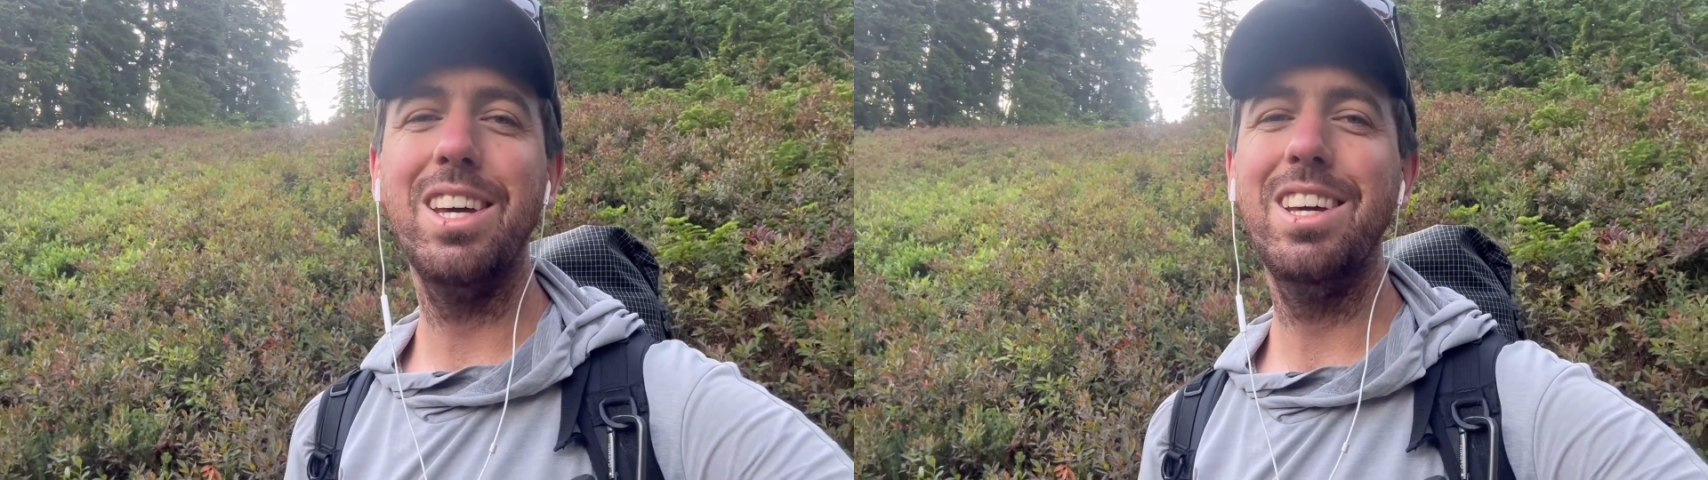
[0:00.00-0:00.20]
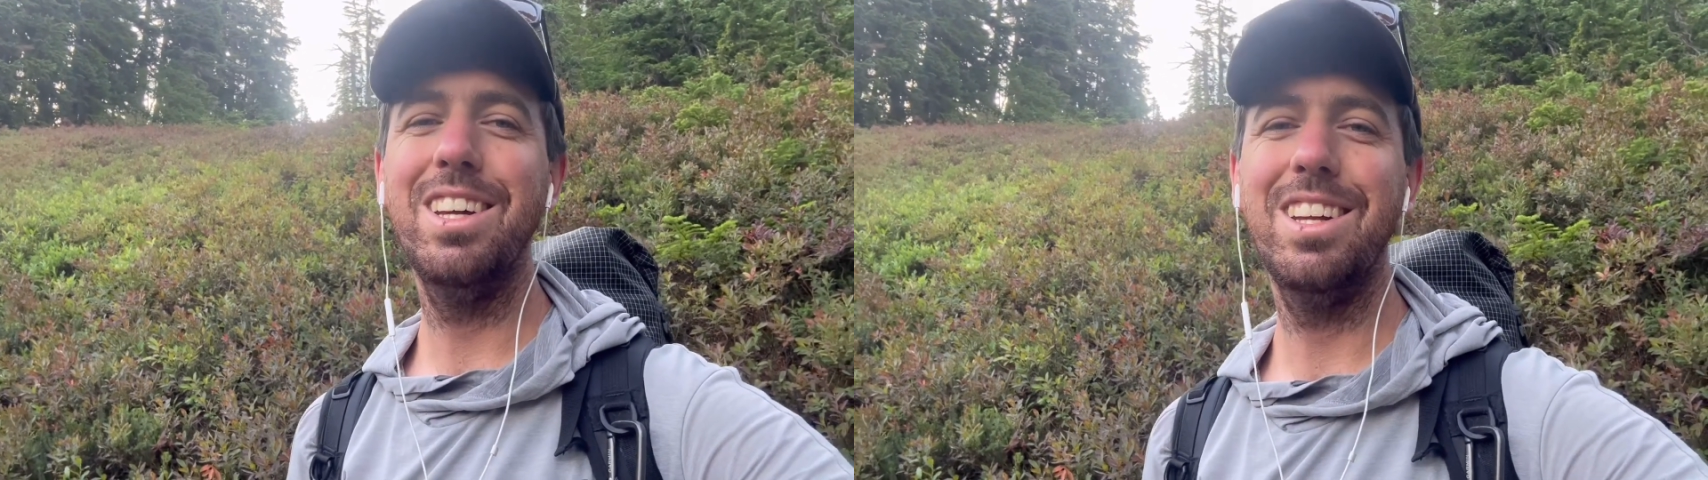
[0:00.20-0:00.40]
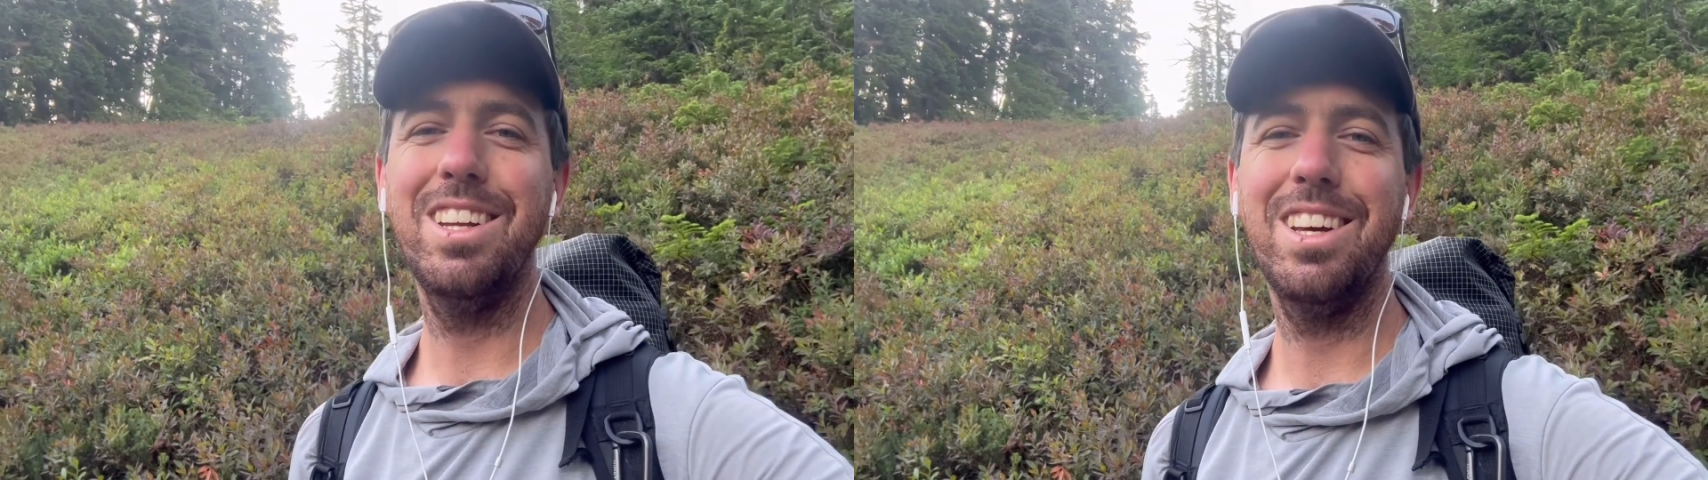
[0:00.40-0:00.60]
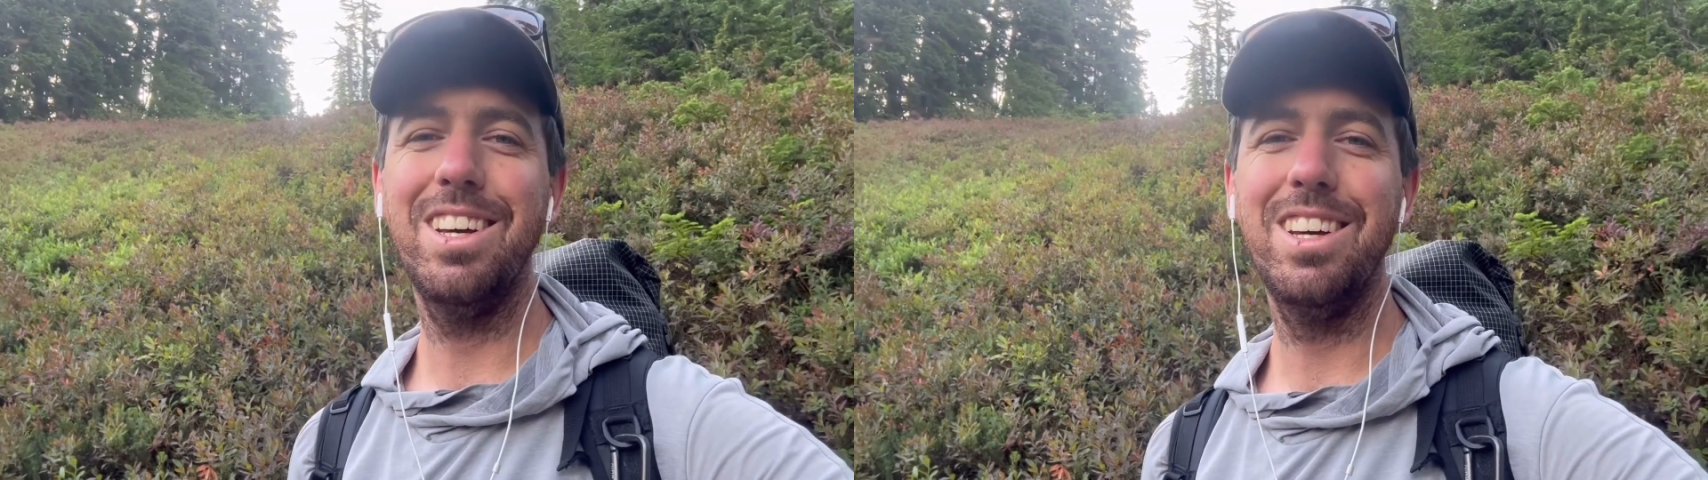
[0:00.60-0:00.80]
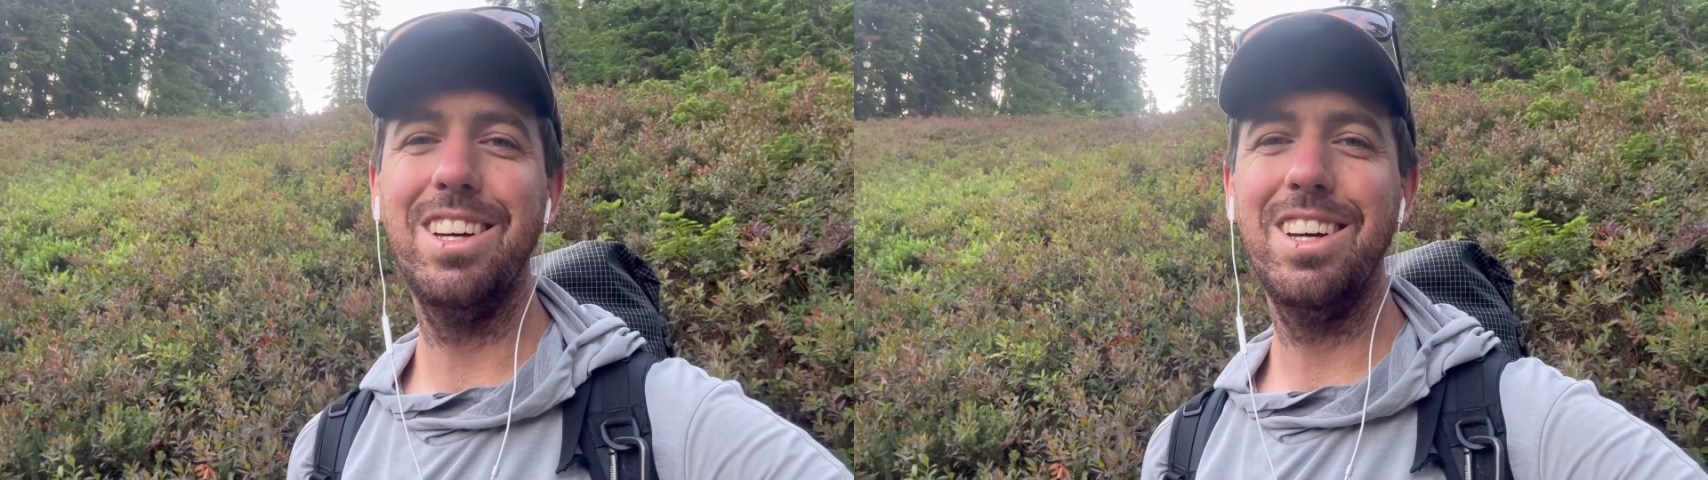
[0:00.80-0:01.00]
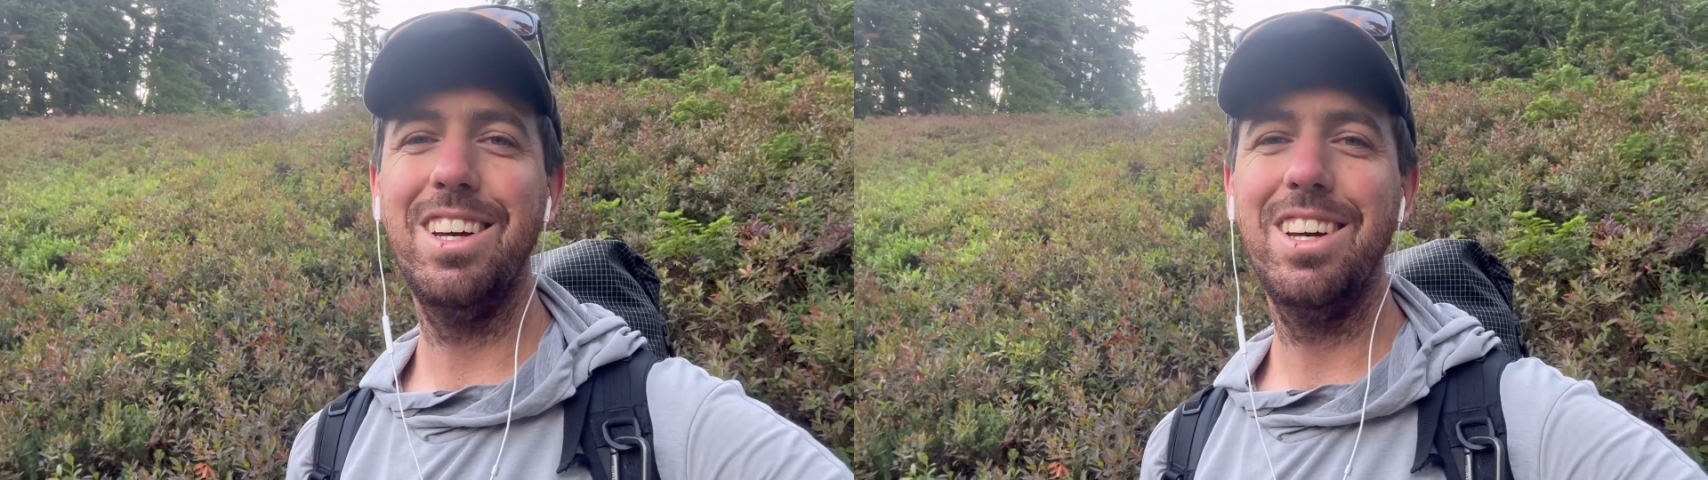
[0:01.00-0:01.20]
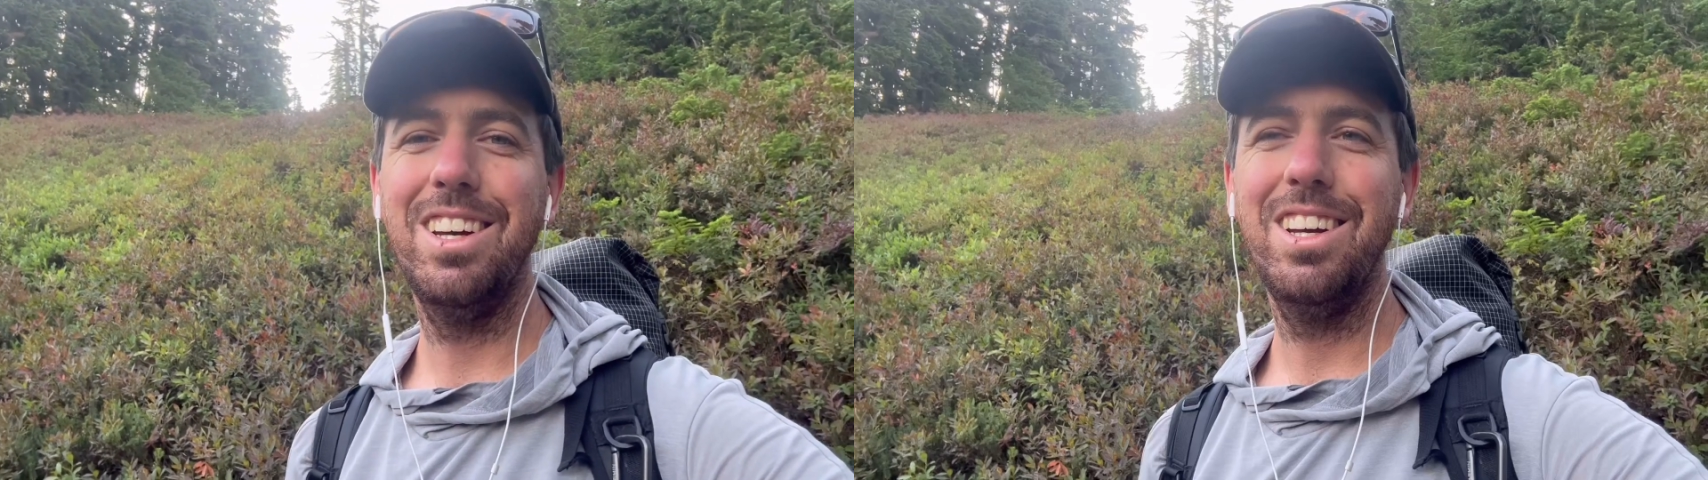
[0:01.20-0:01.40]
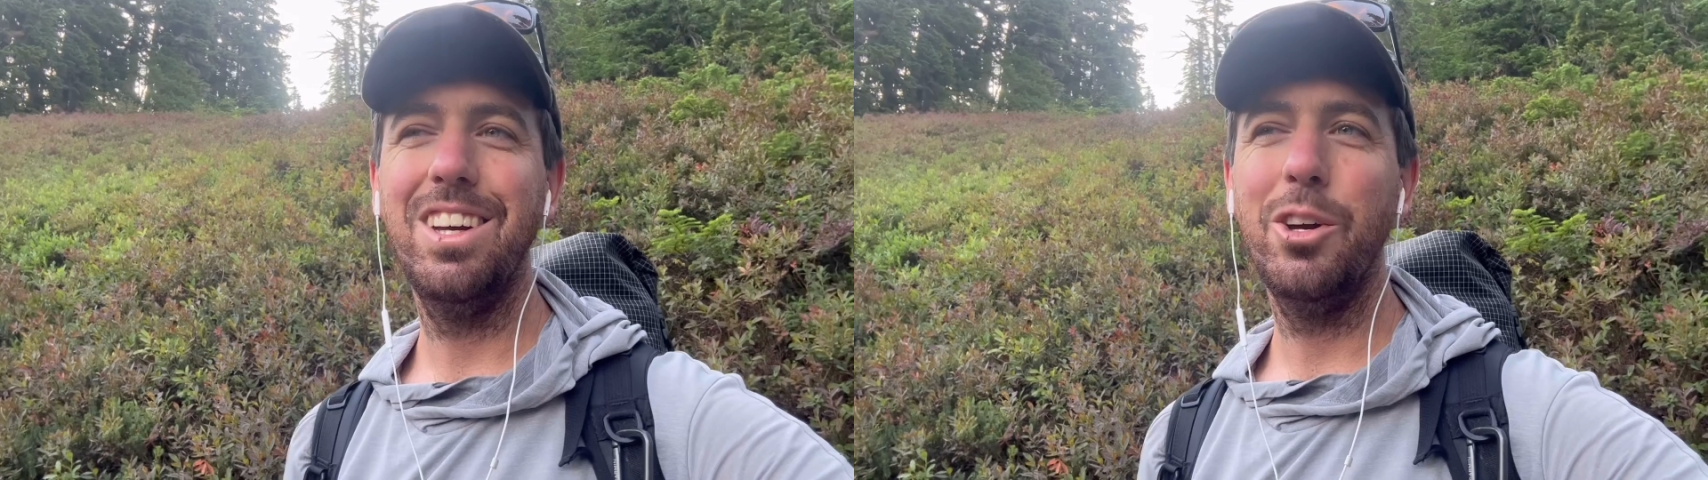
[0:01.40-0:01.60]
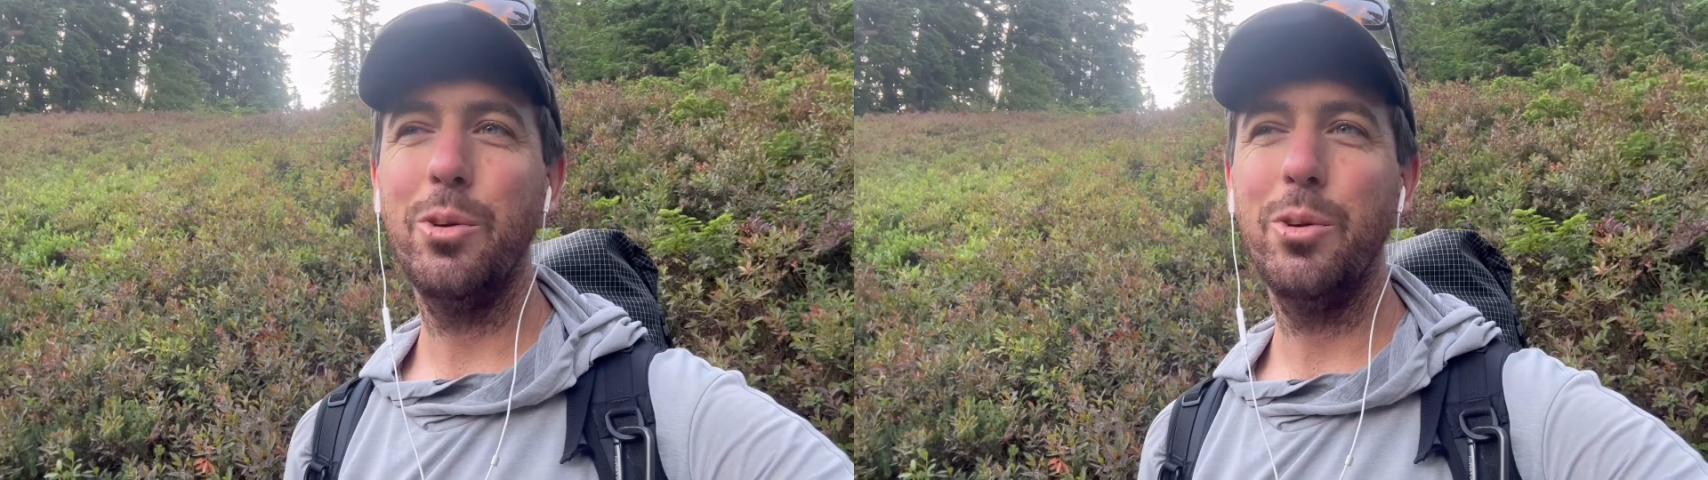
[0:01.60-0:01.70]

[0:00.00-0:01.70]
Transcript: and we